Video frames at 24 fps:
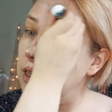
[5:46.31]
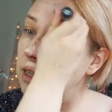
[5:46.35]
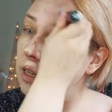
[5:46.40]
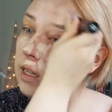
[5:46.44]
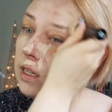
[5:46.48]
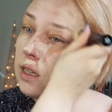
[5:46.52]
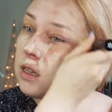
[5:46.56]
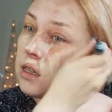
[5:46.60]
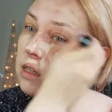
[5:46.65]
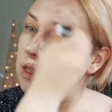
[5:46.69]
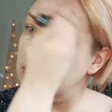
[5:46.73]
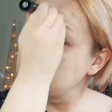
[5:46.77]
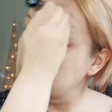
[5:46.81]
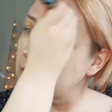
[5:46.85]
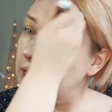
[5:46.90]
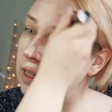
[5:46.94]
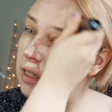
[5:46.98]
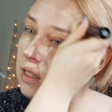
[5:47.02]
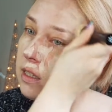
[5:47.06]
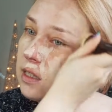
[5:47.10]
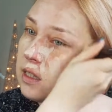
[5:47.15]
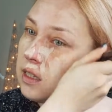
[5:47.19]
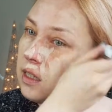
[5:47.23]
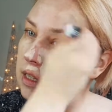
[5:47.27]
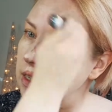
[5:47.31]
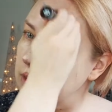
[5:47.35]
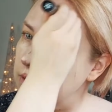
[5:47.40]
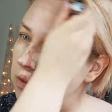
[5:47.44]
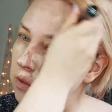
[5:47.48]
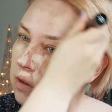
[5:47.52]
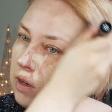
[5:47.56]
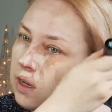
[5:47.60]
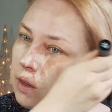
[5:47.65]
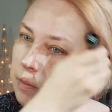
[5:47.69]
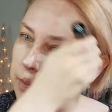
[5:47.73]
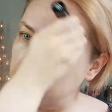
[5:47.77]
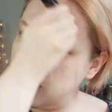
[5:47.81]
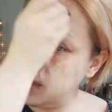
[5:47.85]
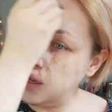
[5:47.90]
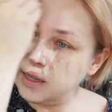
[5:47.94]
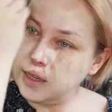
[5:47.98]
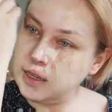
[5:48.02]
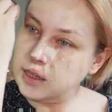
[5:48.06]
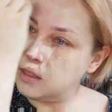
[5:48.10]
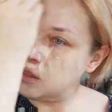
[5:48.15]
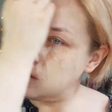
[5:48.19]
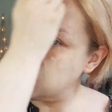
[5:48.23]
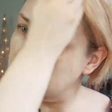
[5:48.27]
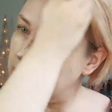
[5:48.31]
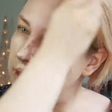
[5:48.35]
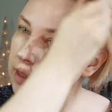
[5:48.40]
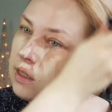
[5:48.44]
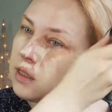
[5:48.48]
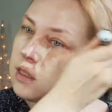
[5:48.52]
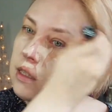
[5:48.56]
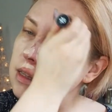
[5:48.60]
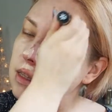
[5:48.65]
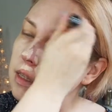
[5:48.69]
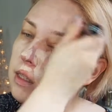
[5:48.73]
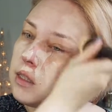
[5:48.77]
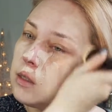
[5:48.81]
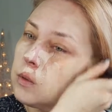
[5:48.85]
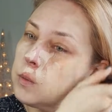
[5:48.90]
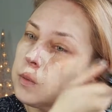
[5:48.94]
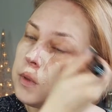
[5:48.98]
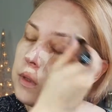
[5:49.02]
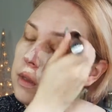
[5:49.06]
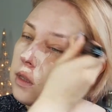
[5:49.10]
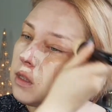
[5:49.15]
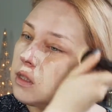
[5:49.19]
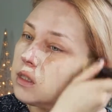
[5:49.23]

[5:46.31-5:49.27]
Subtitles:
get as even application as this one.